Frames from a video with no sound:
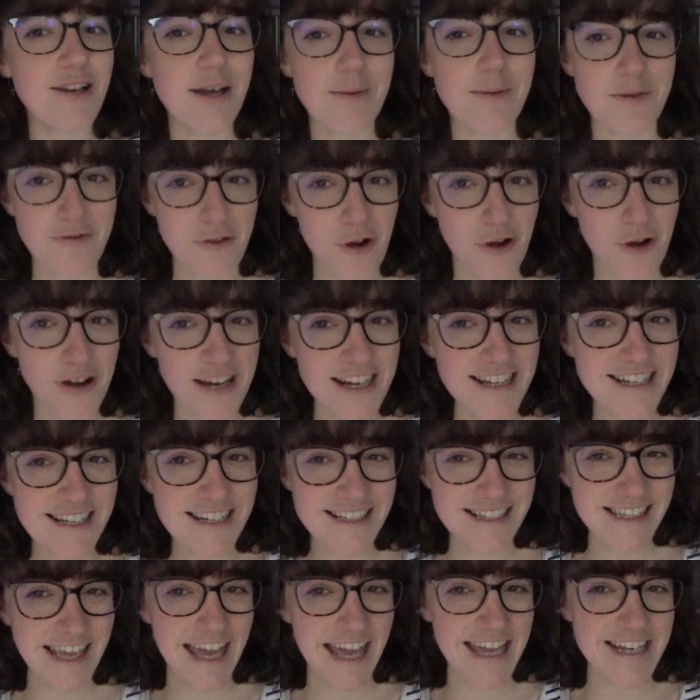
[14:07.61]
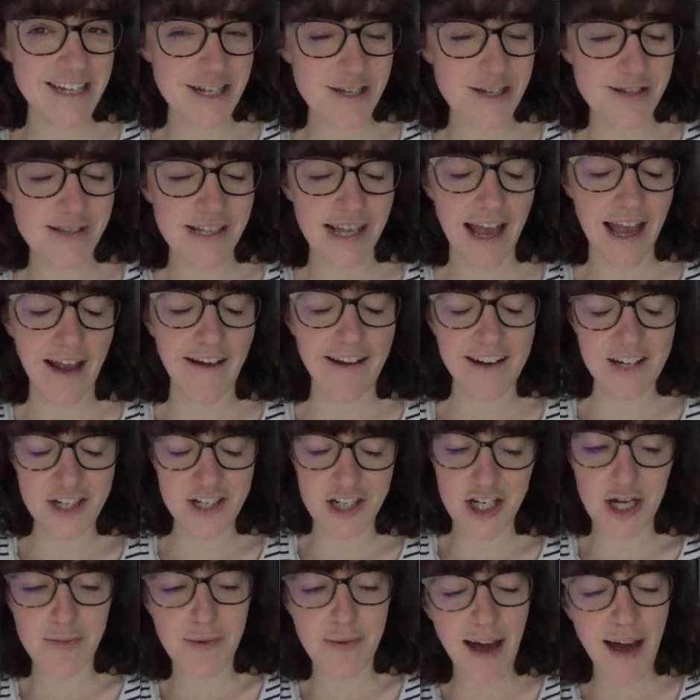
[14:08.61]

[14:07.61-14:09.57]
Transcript: get me wrong, he does occasionally use a caricature,